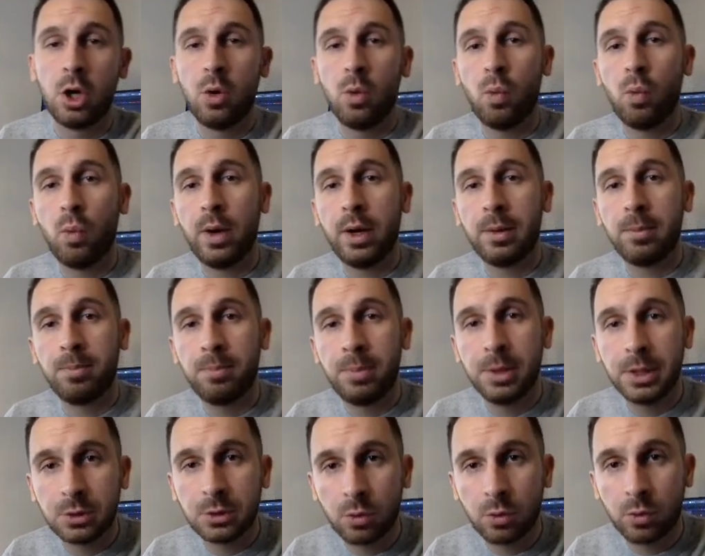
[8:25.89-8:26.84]
when
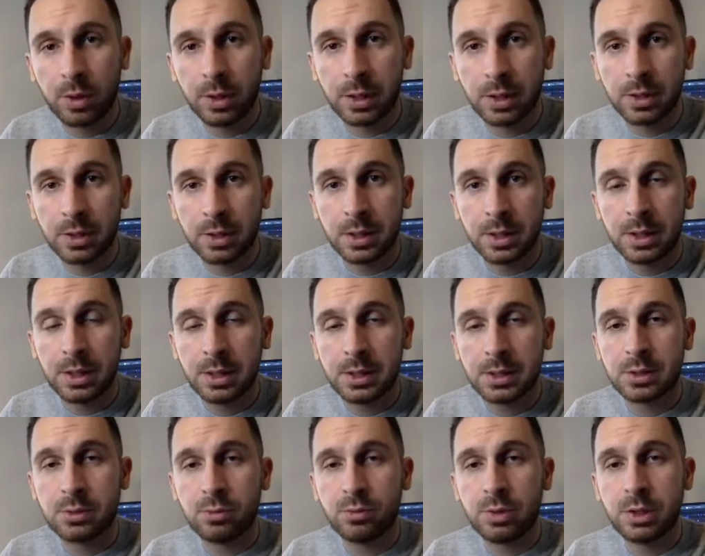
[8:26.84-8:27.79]
Bitcoin
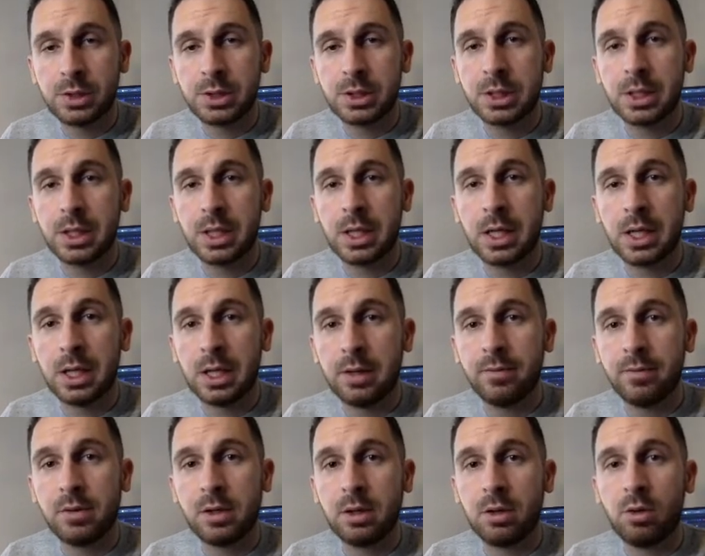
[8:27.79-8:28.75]
is reaching a
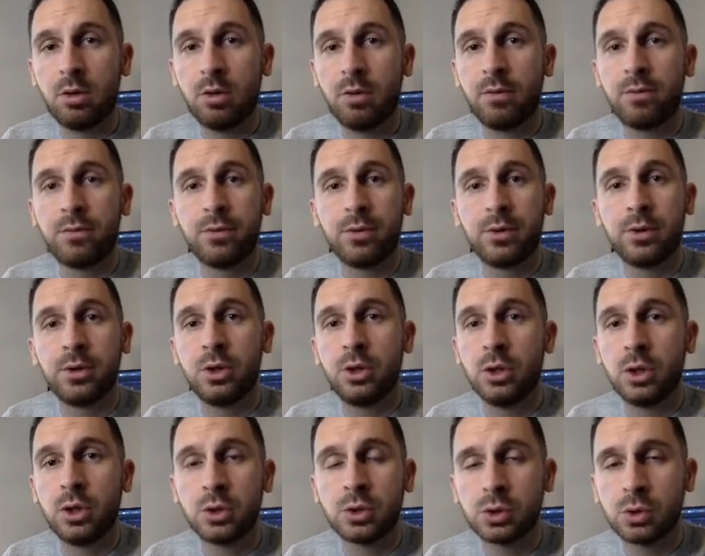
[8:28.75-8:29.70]
level of
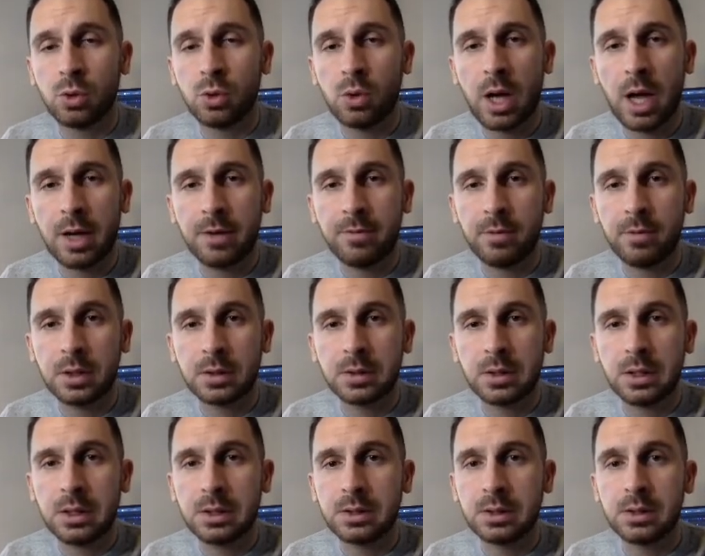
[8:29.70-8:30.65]
not so high
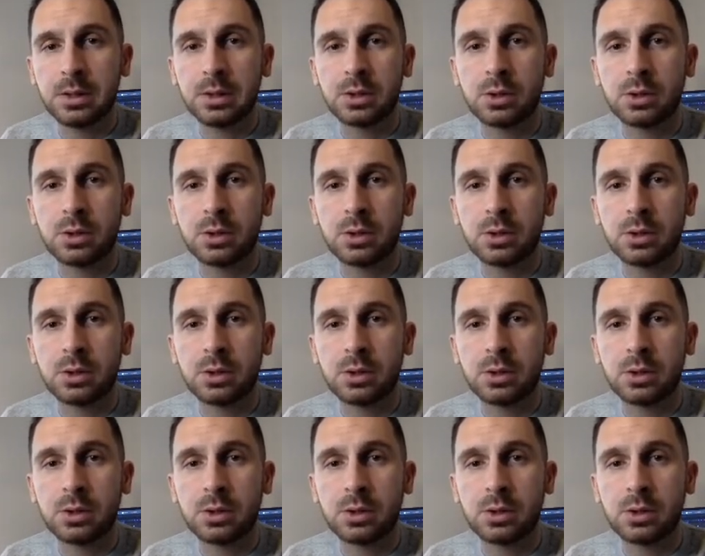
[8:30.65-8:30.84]
volatility.